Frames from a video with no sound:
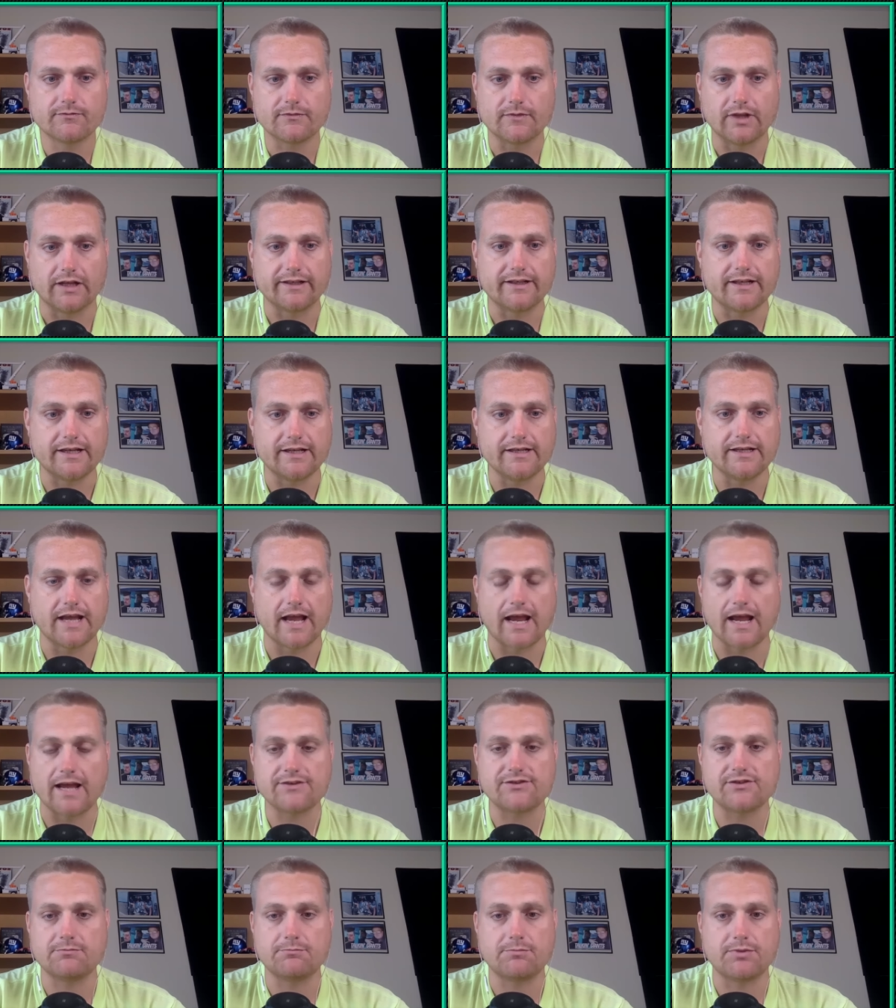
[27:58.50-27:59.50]
like he
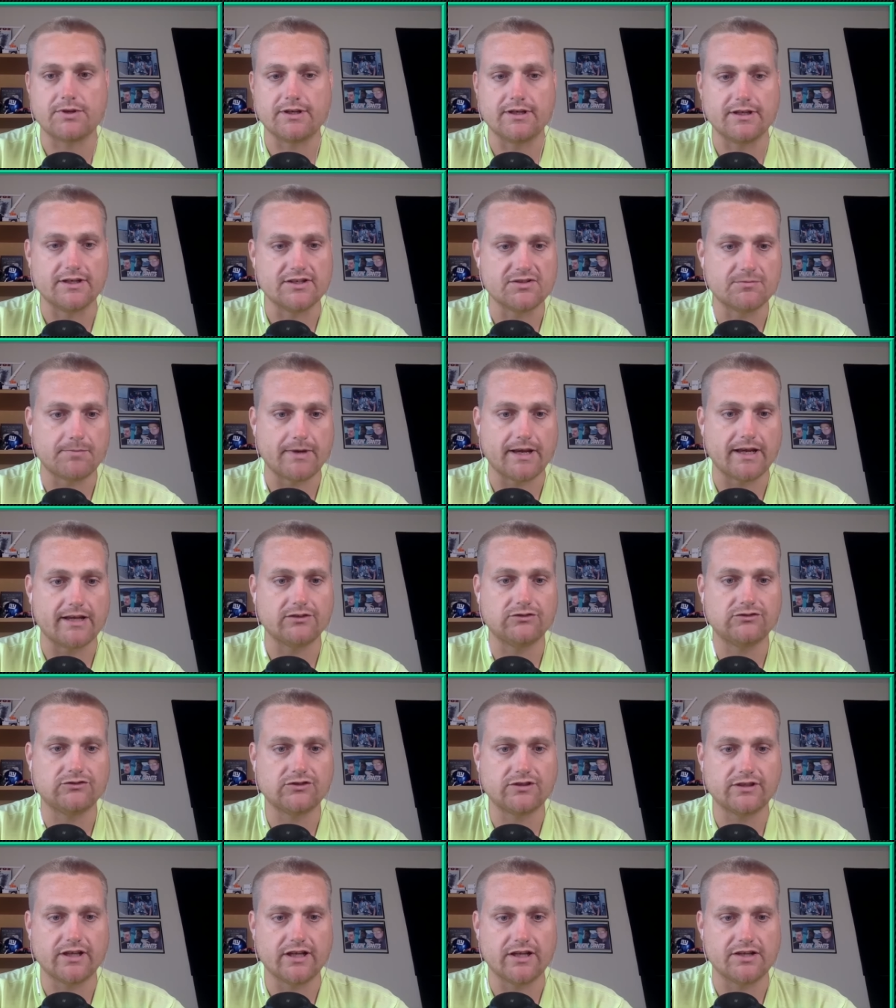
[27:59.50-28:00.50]
hasn't been his
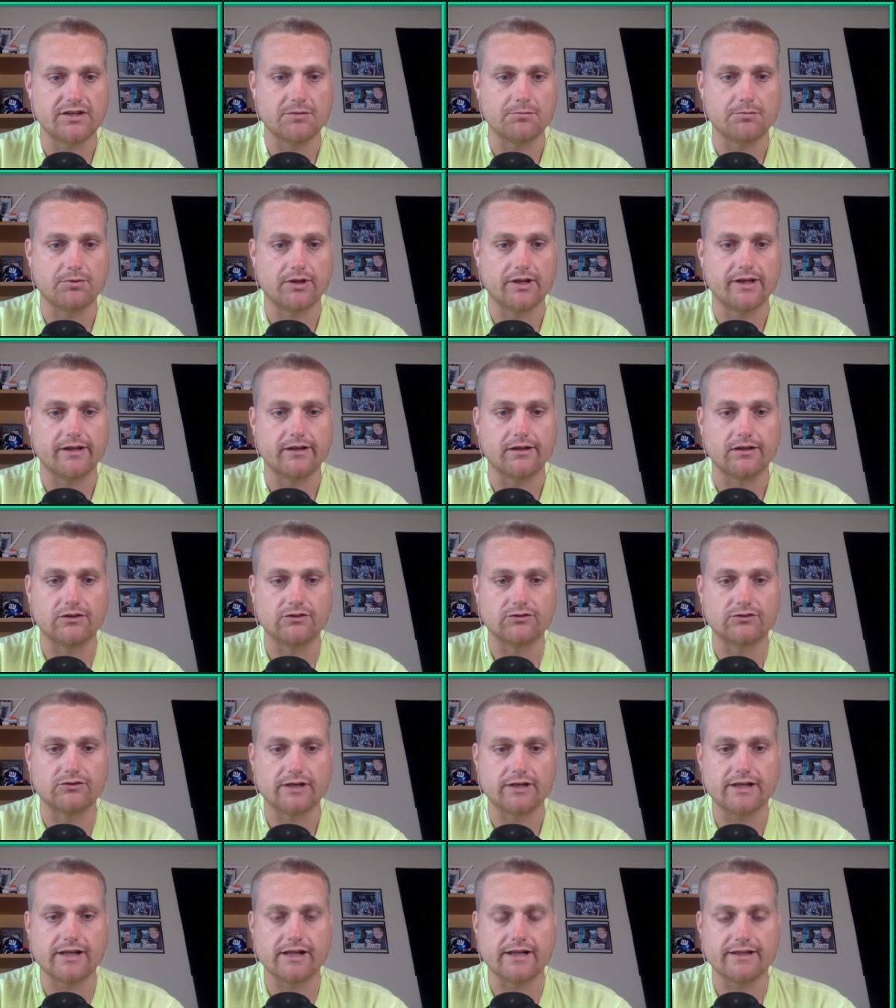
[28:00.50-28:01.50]
best in the playoffs,
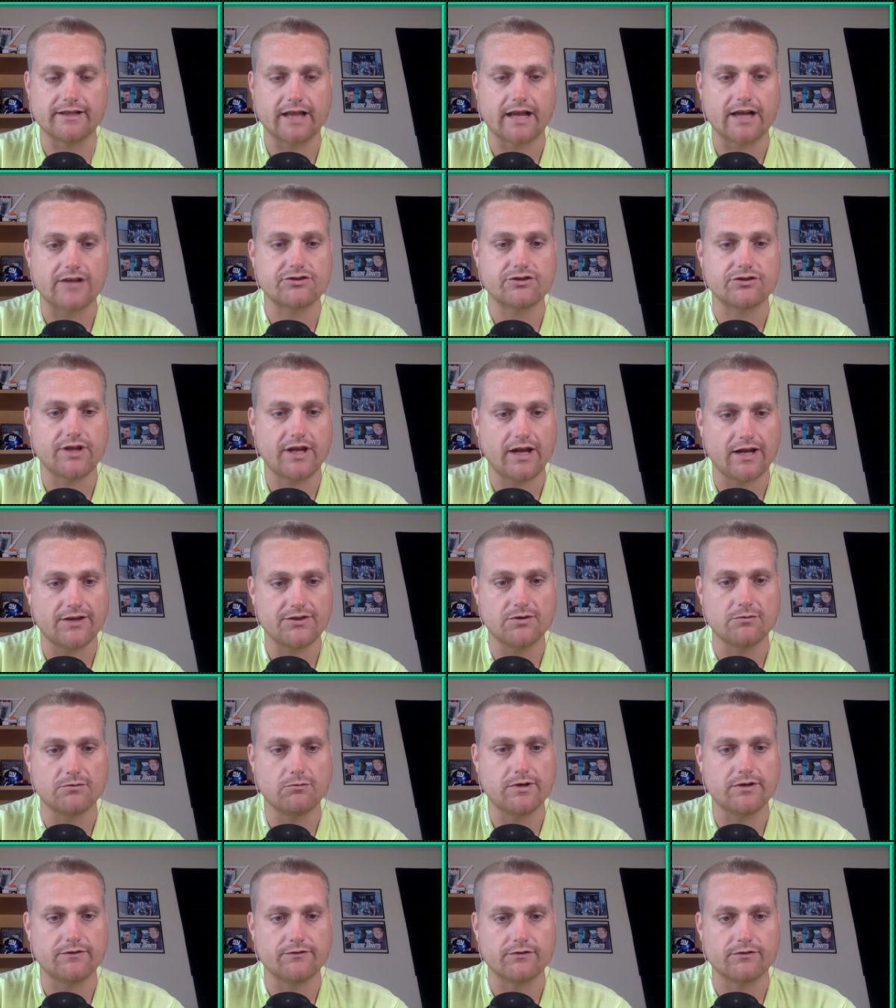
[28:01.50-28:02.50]
right? Like last year they had the
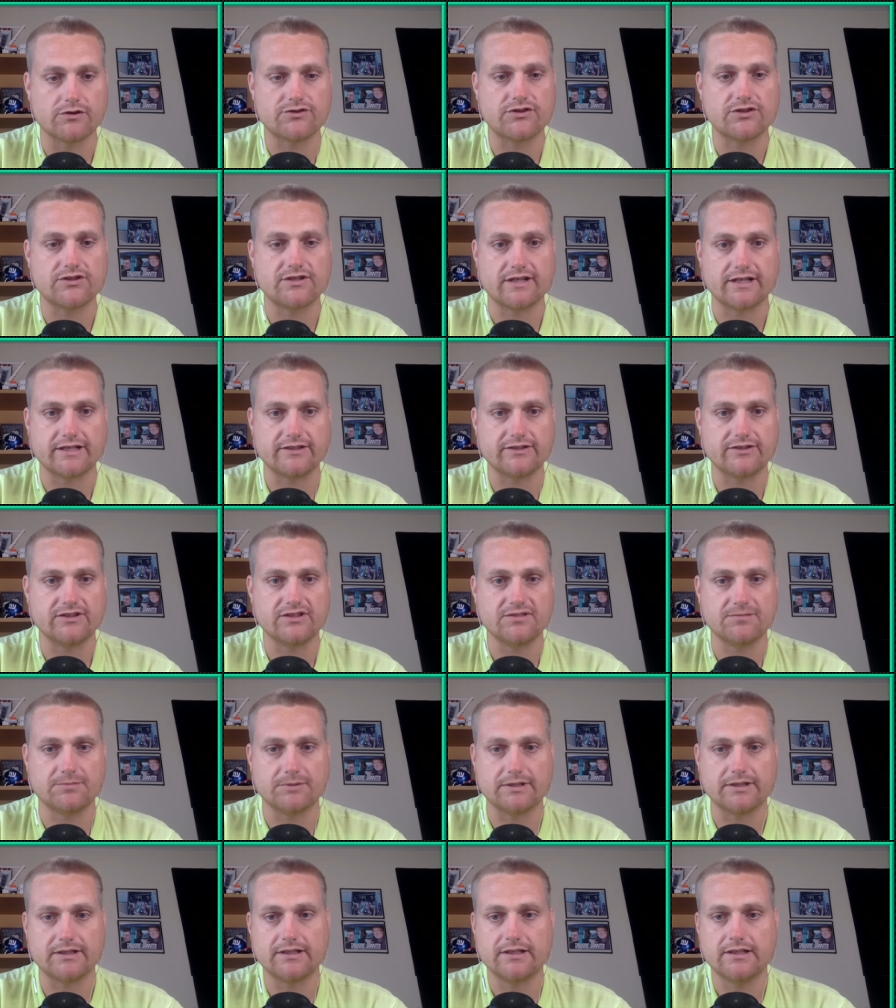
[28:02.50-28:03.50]
win versus the Texans,
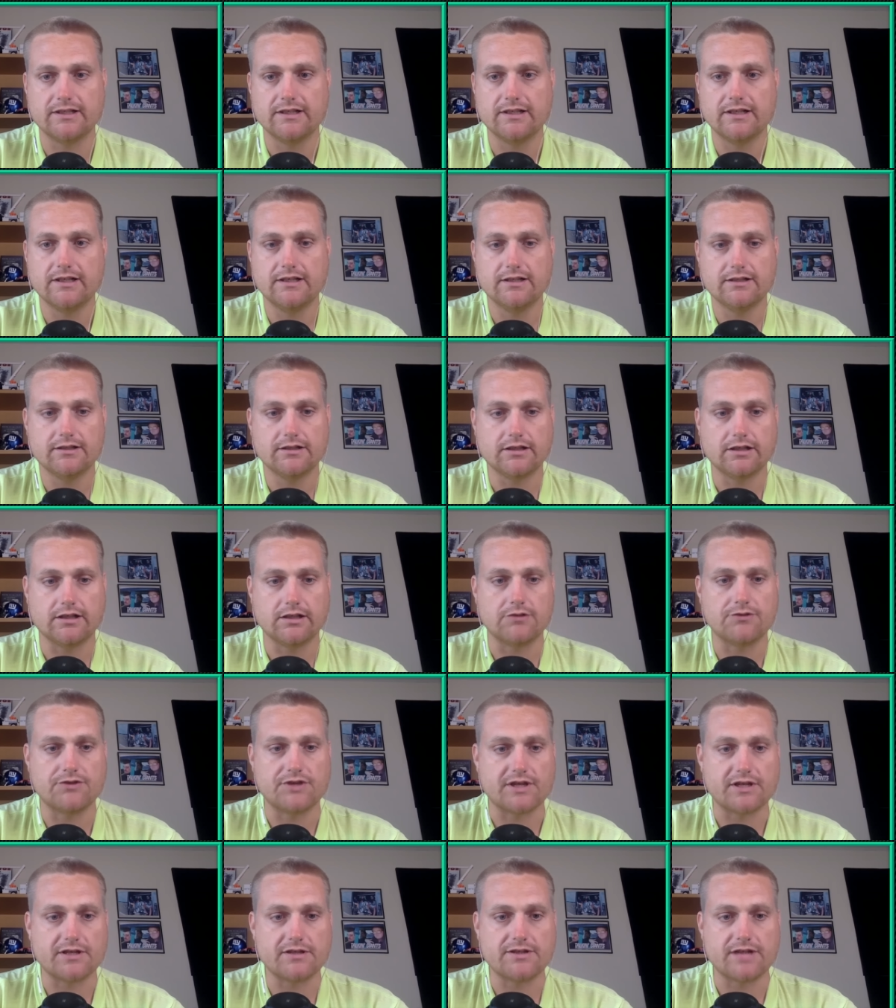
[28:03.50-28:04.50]
but you know
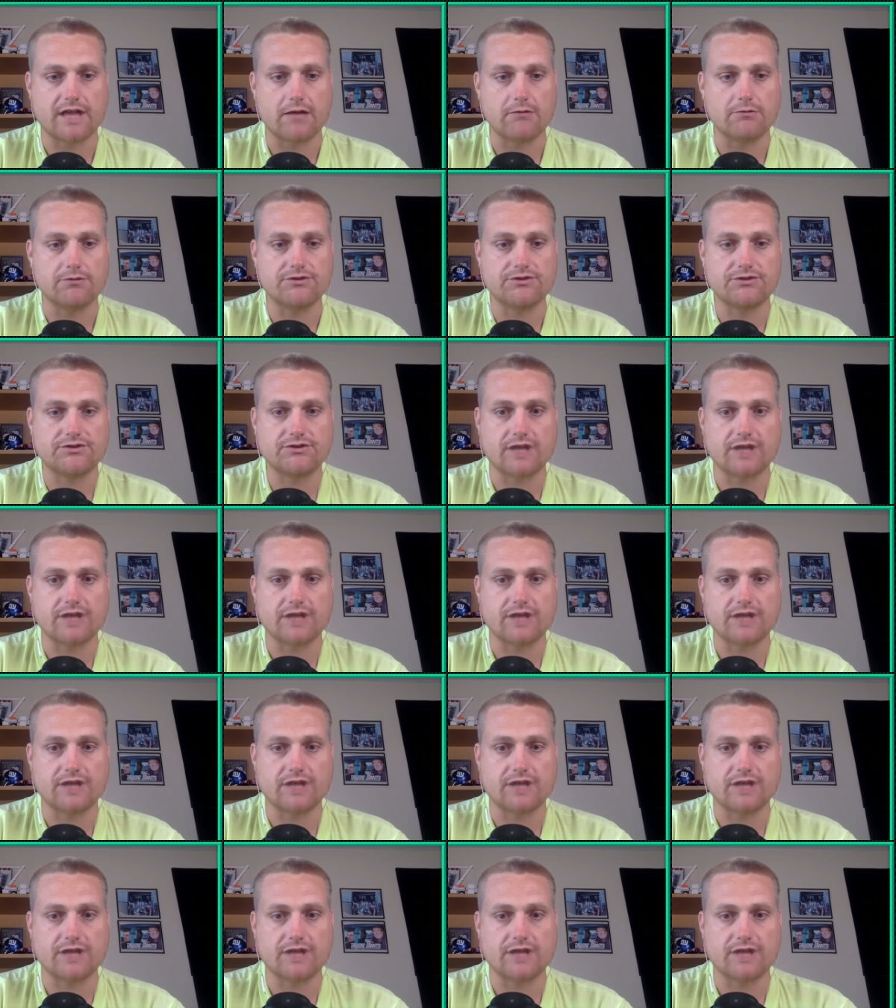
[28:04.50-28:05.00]
that that was